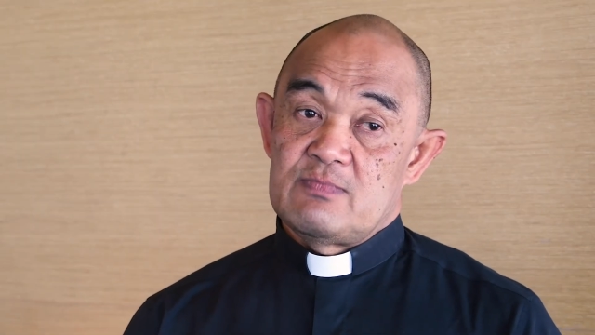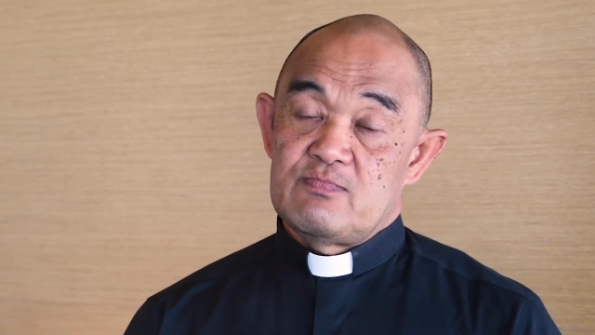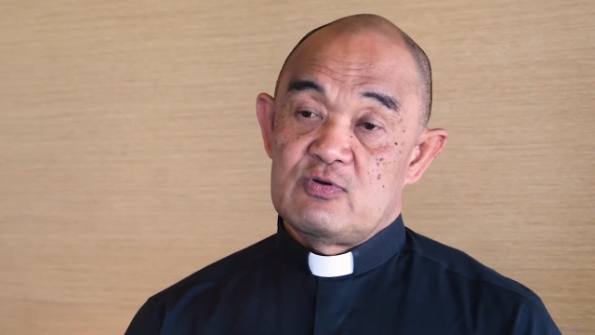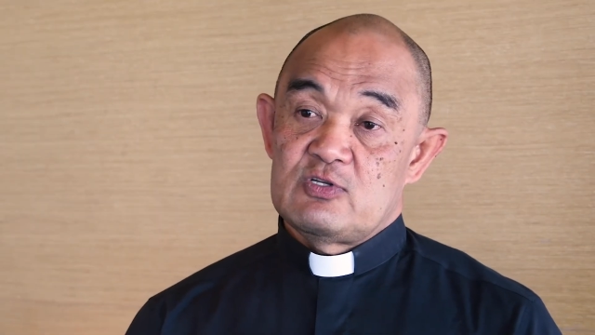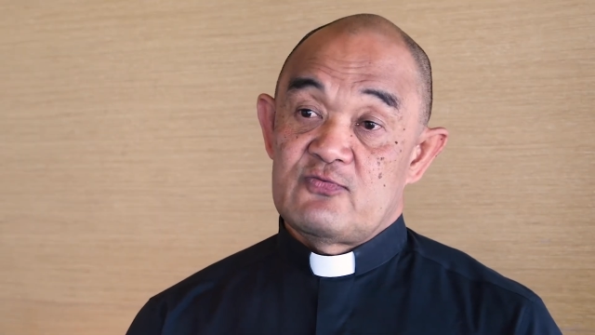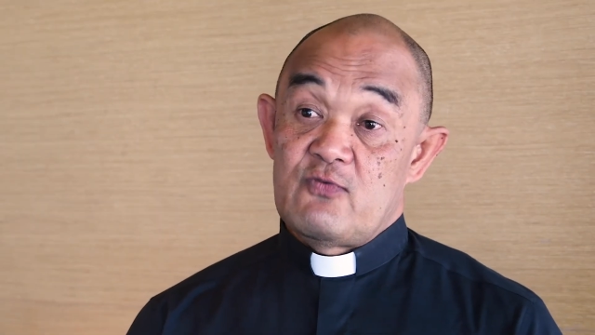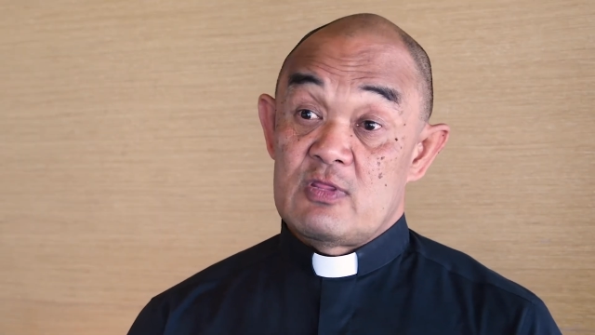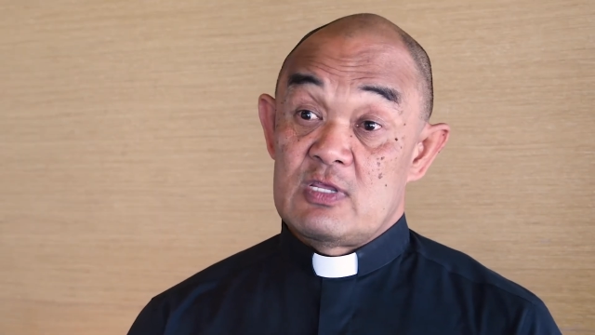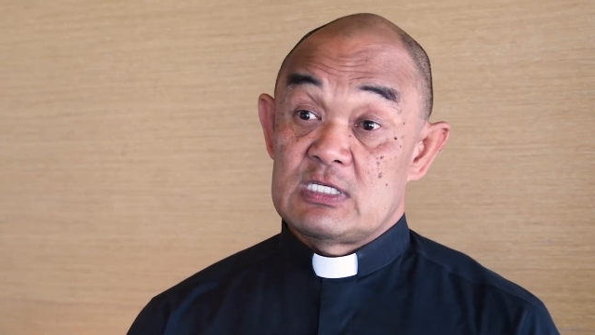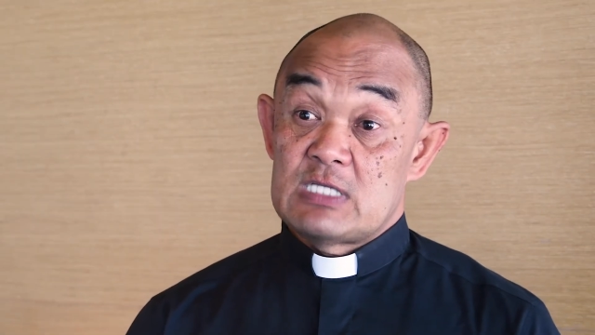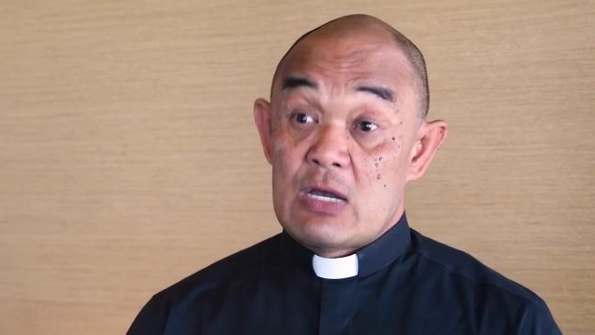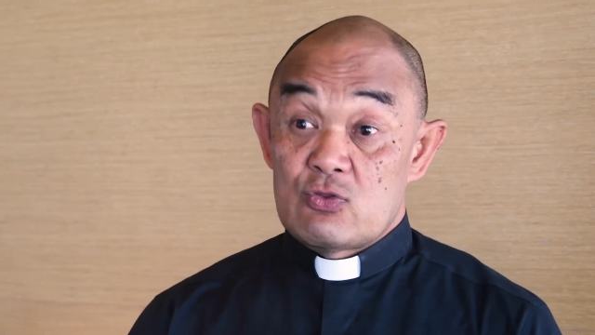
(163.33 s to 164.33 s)
puts forth
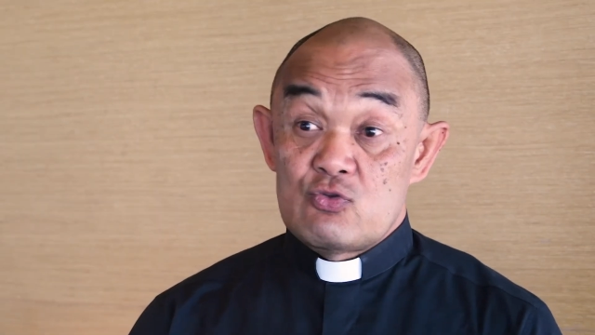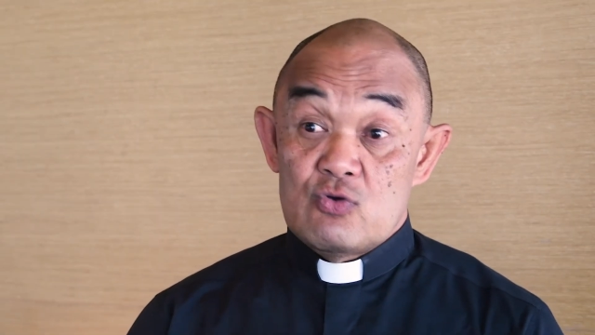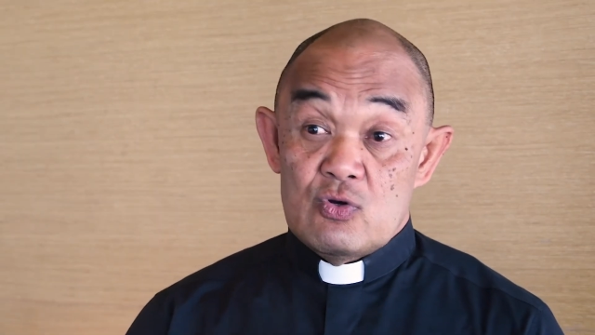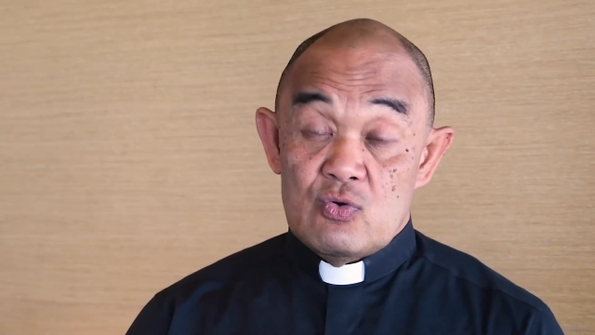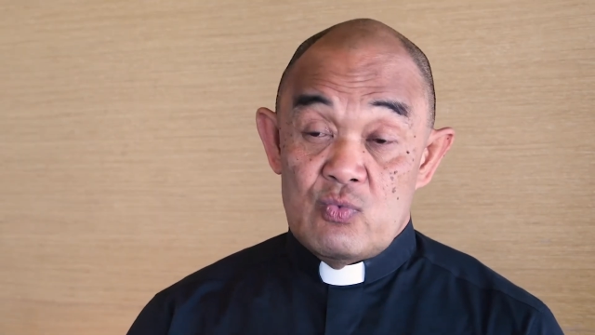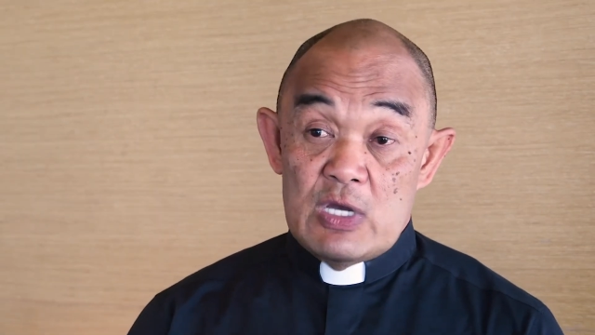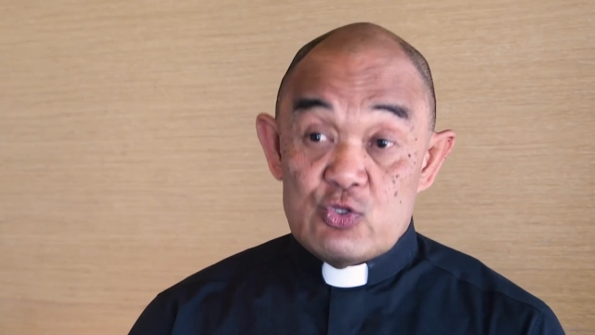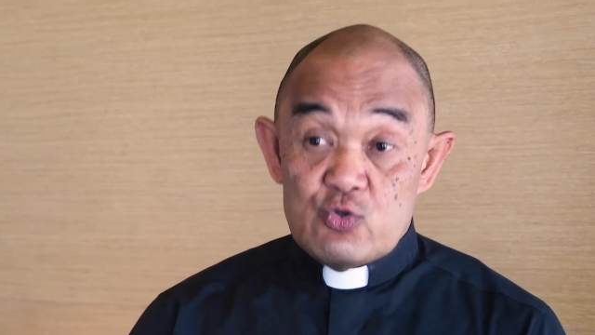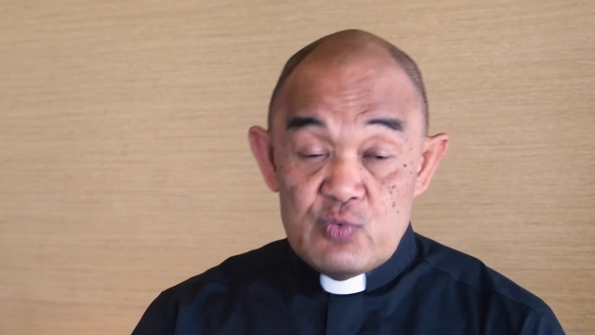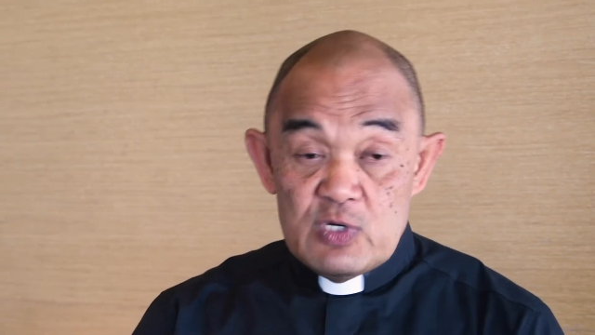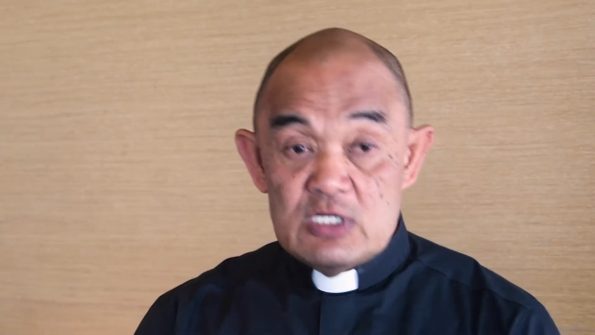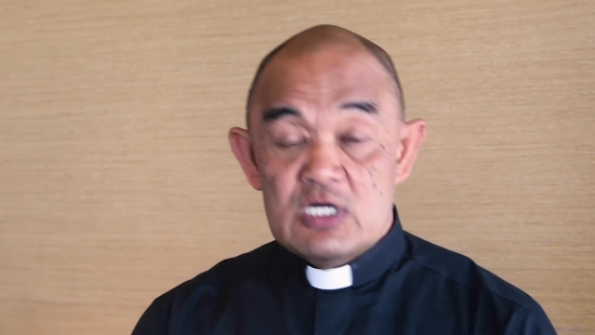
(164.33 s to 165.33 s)
is where do
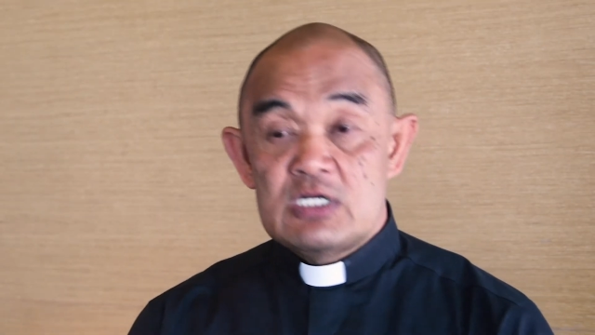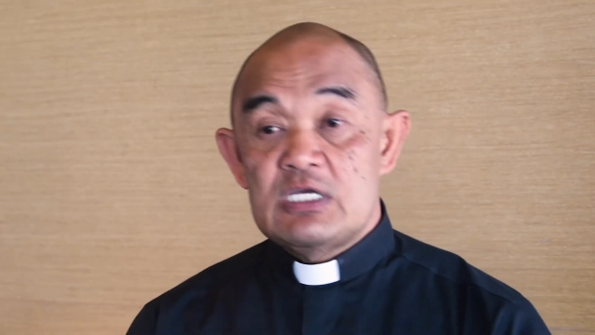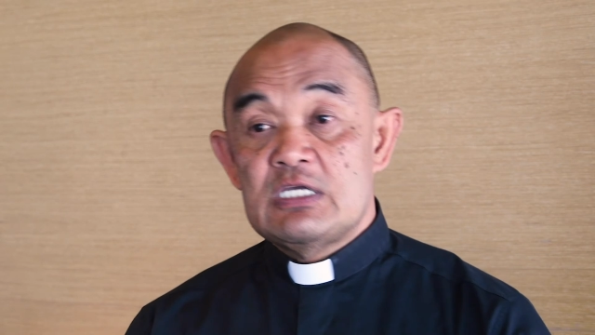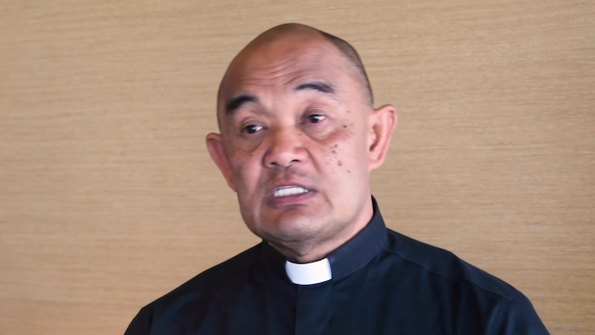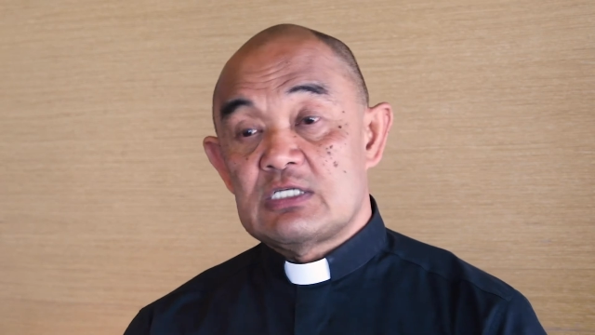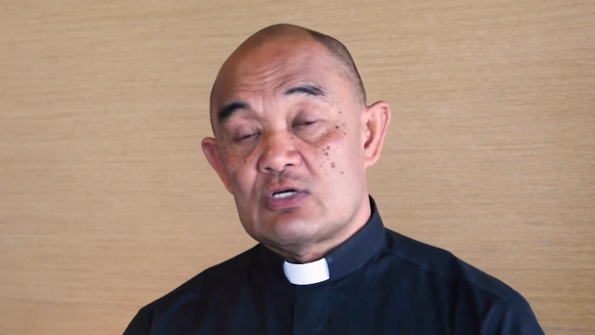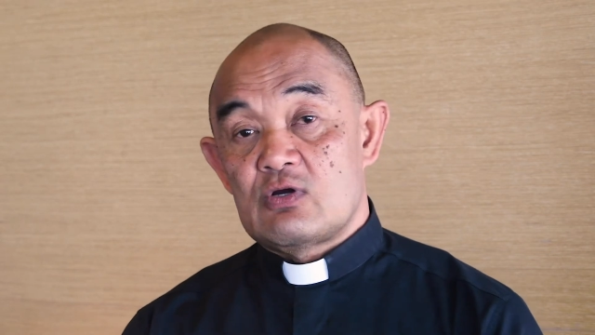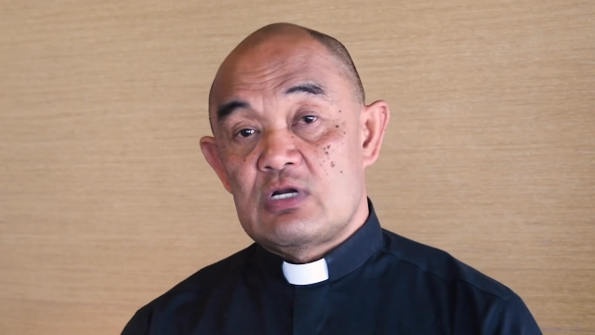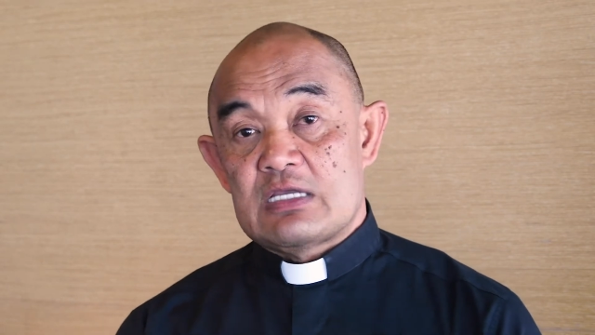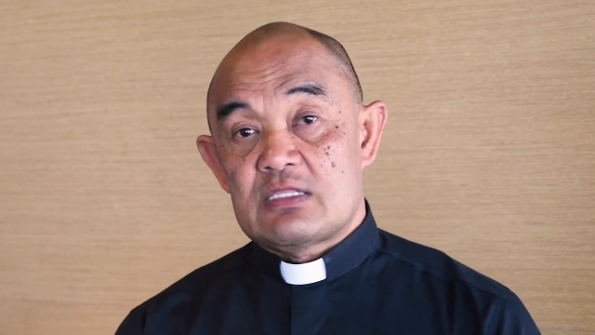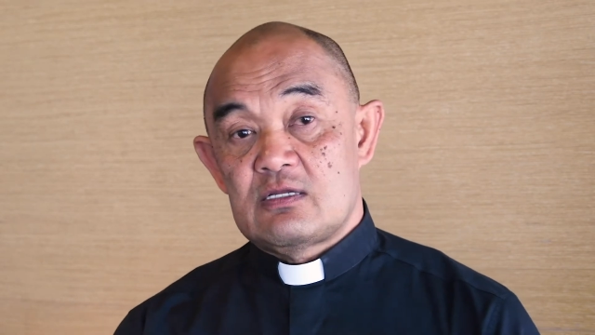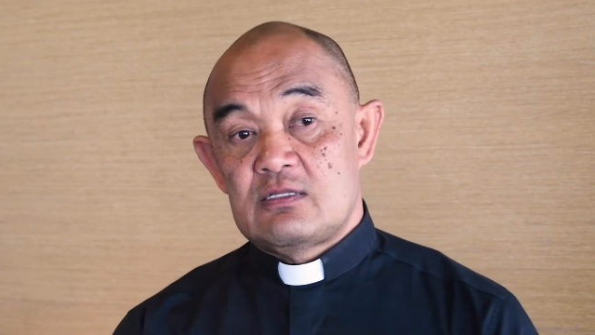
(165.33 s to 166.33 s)
we learn
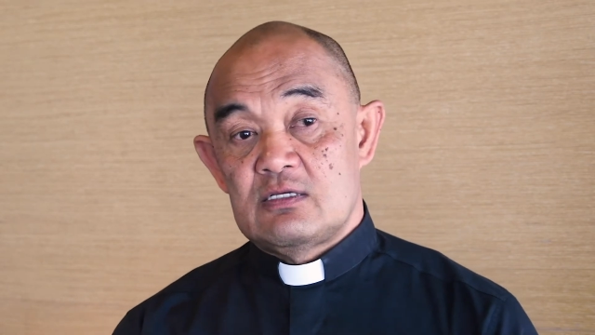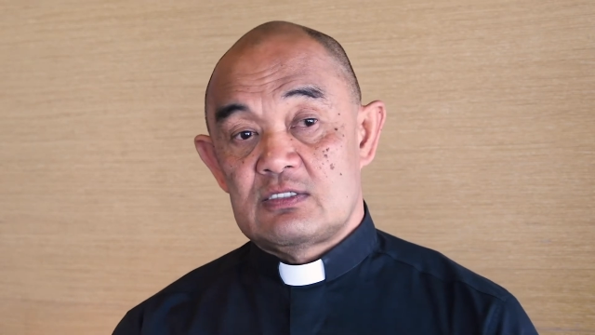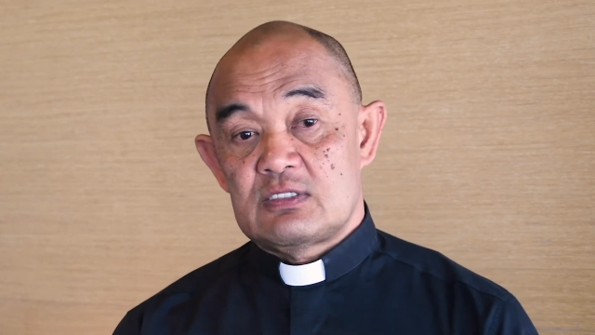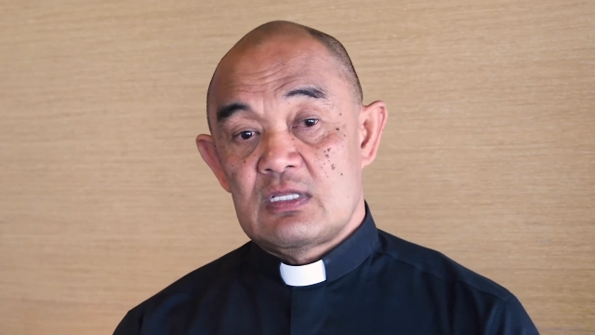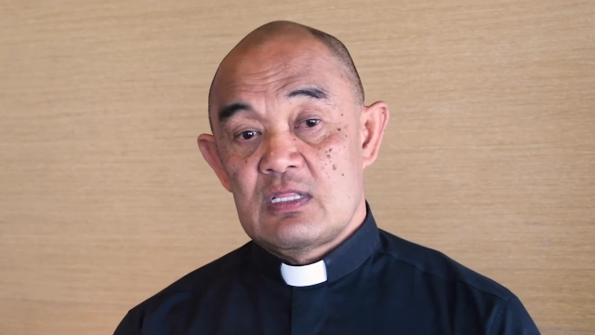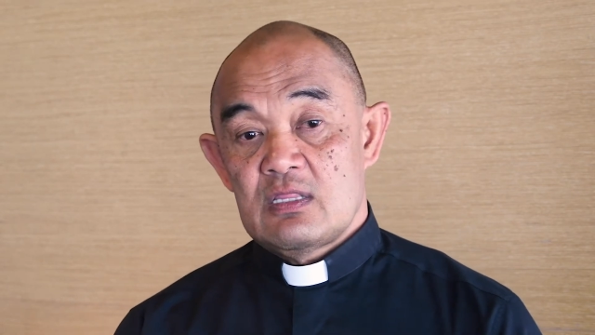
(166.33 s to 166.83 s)
interconnectedness?